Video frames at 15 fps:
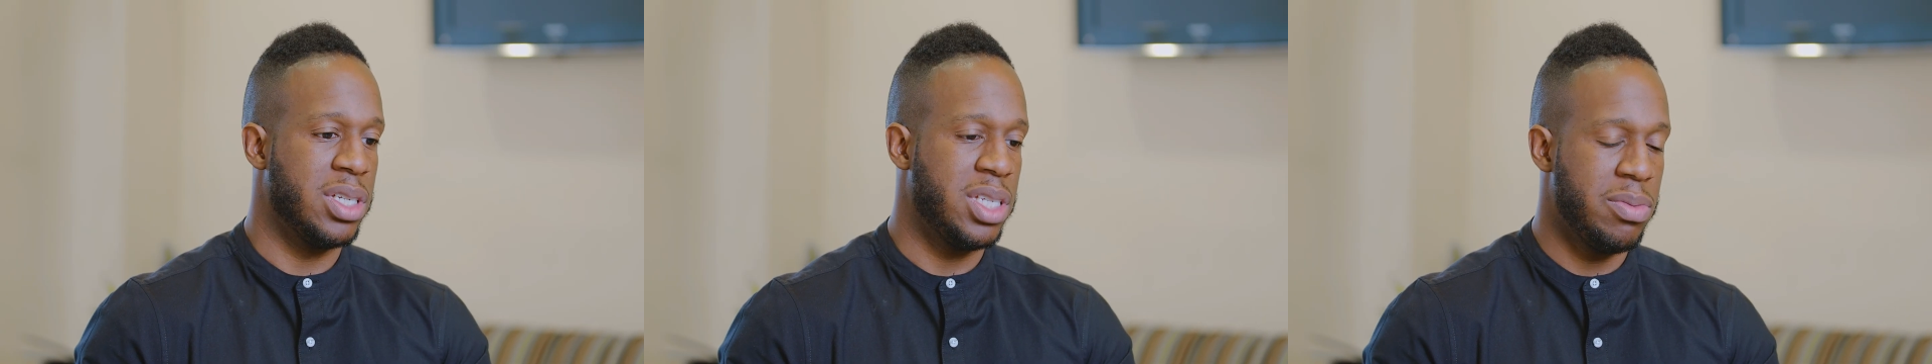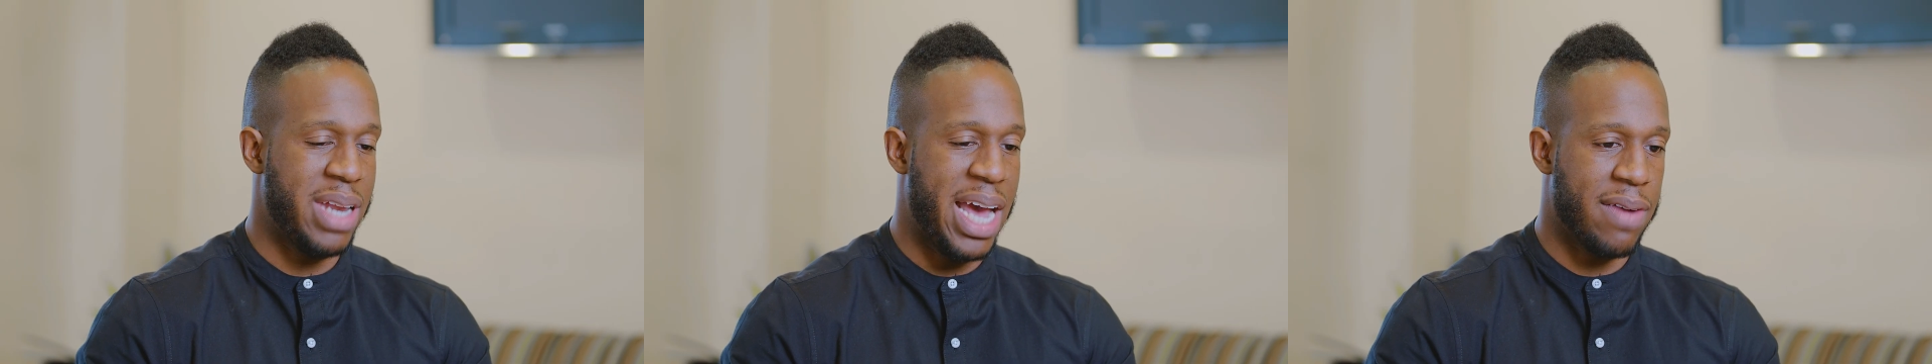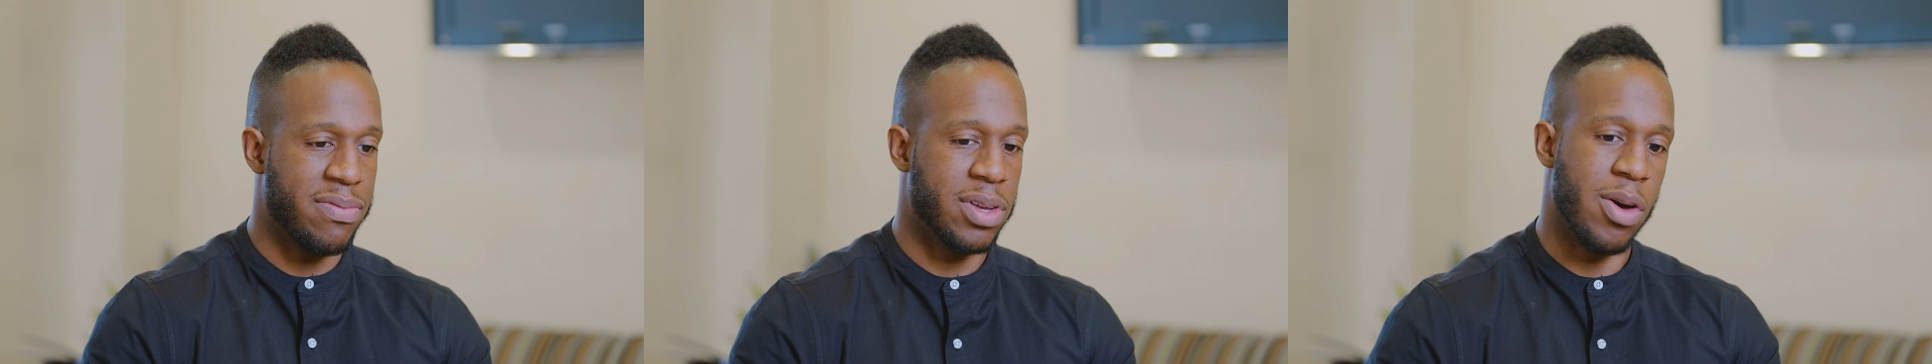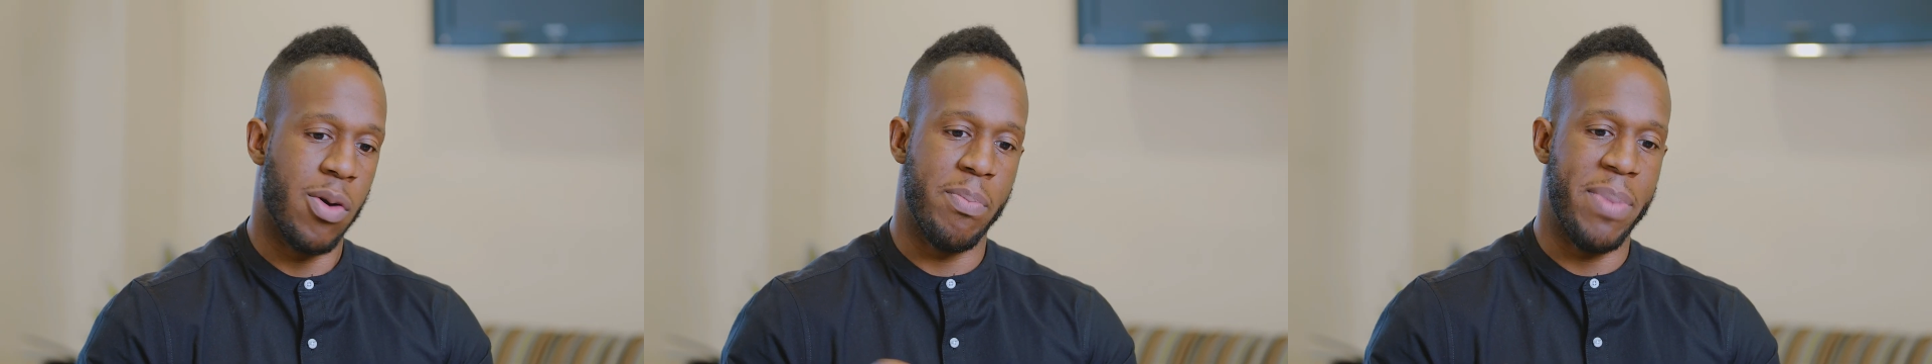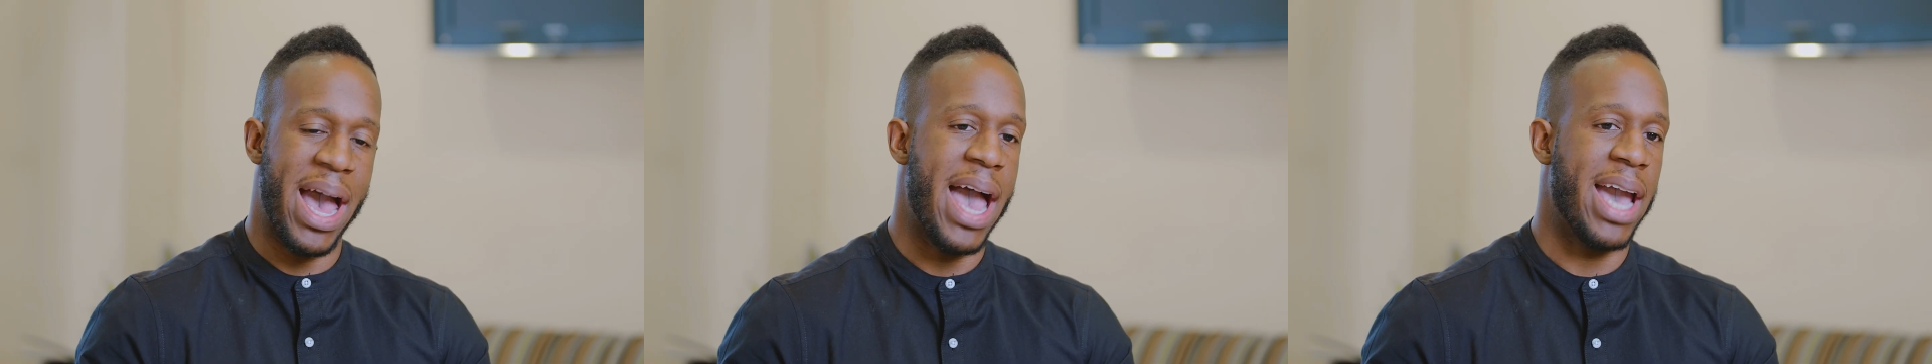and she would have to go
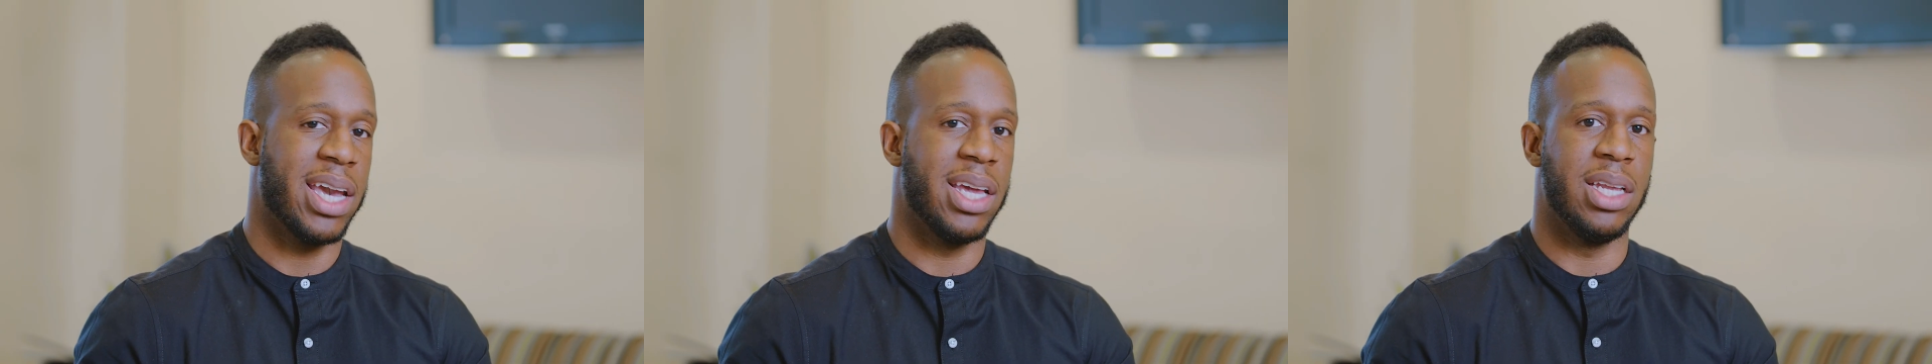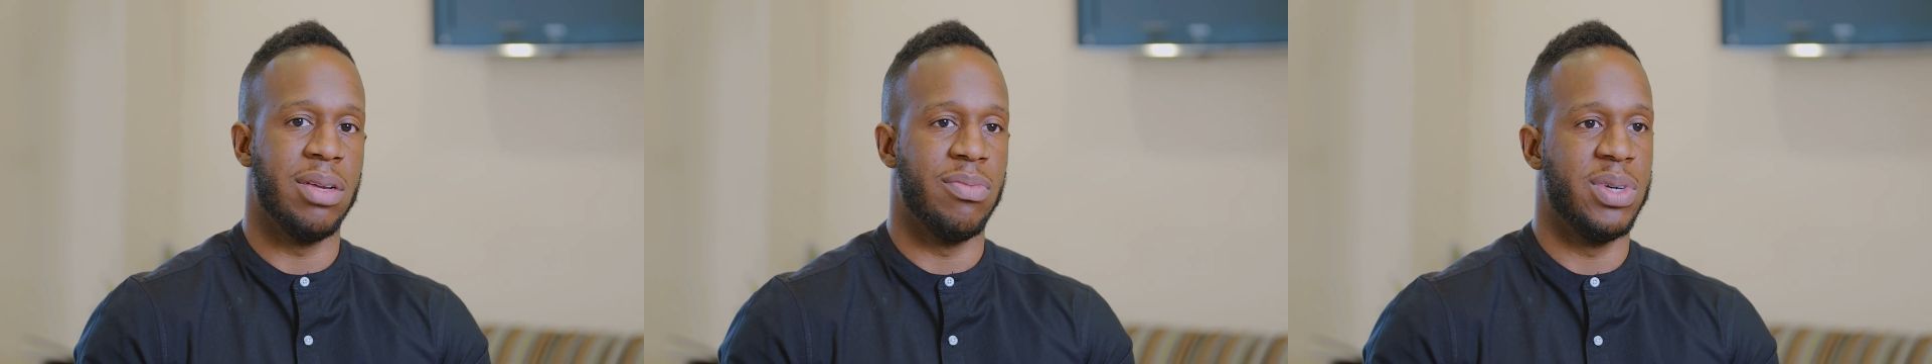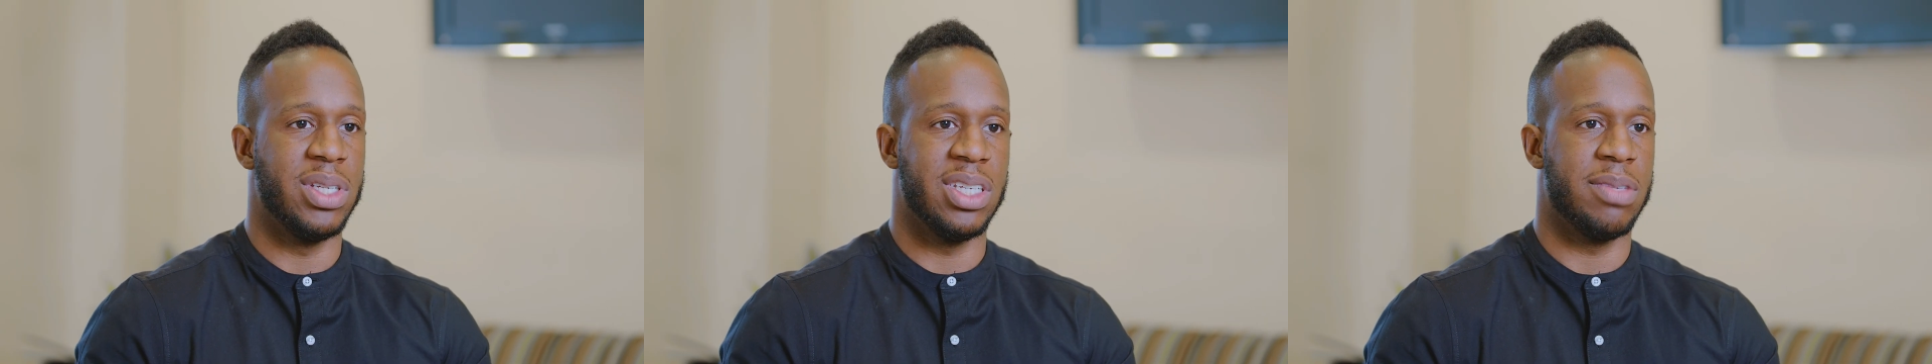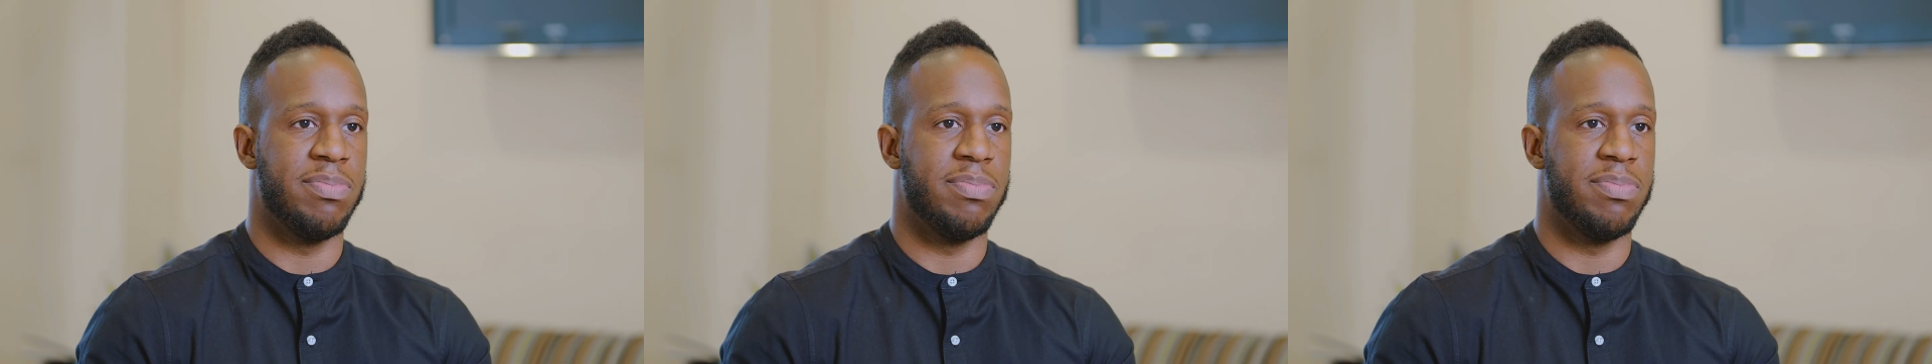back, and it would